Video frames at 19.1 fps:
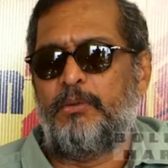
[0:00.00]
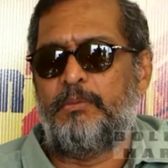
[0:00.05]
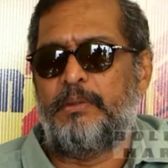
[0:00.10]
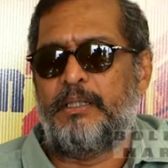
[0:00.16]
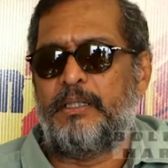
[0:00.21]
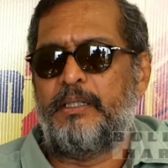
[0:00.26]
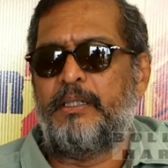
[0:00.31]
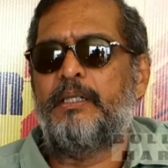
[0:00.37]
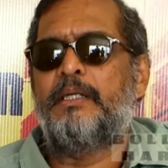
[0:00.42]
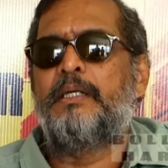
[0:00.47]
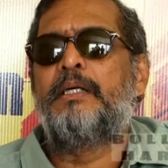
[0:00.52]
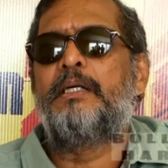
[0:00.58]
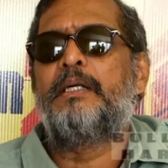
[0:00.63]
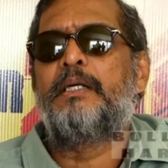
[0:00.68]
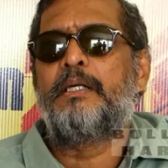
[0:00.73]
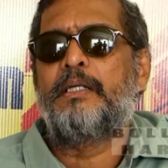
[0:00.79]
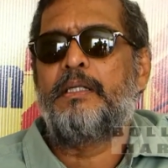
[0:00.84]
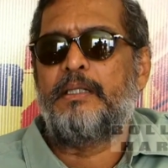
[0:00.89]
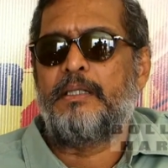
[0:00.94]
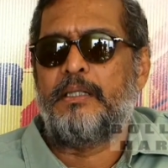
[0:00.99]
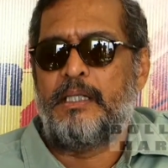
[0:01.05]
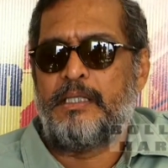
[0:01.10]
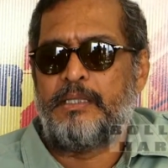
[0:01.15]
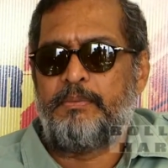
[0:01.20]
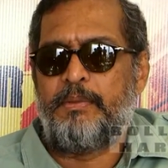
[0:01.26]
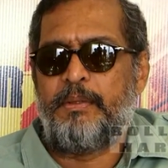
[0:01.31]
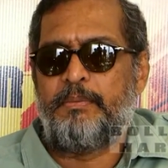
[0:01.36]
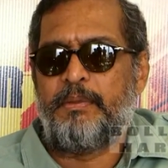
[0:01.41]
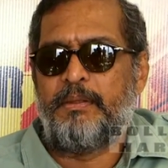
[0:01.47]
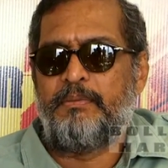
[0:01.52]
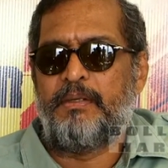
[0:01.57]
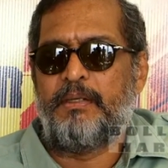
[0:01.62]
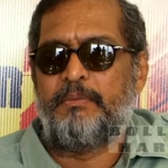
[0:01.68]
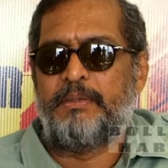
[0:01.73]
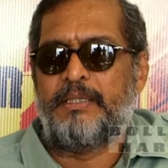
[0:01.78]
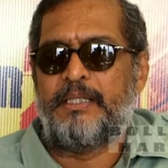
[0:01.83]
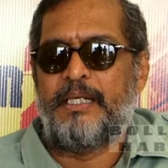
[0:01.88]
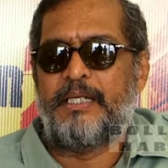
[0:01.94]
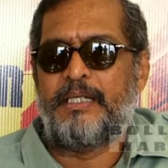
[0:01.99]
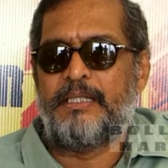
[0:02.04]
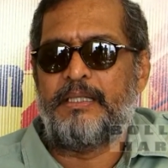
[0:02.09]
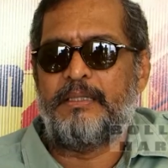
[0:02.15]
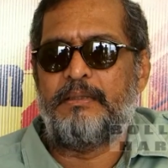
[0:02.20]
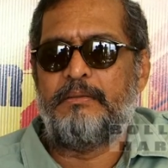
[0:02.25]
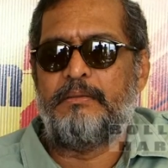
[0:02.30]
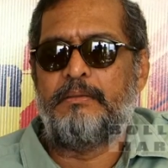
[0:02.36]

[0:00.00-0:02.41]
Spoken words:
money. Nice people will be there.